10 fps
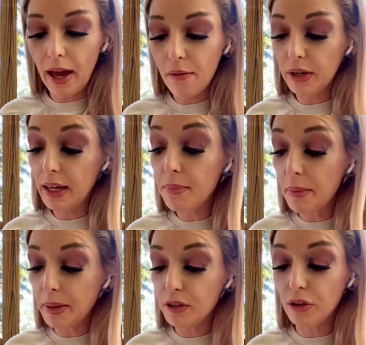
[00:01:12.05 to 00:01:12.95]
I would keep
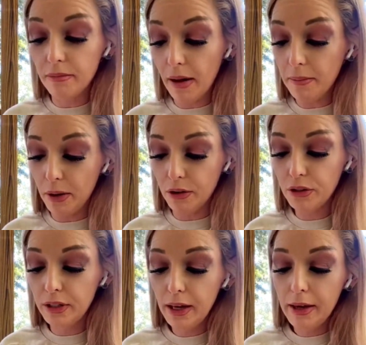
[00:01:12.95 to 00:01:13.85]
a picture in my
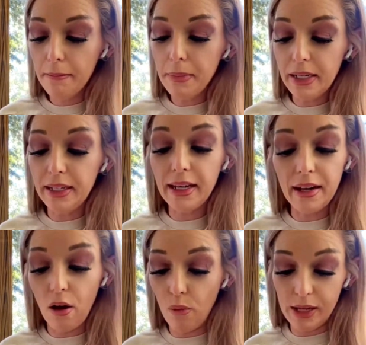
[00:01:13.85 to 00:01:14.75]
purse, but it
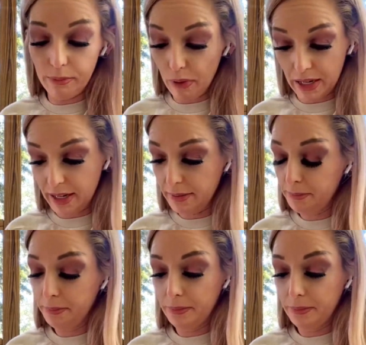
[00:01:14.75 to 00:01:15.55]
didn't always bring it.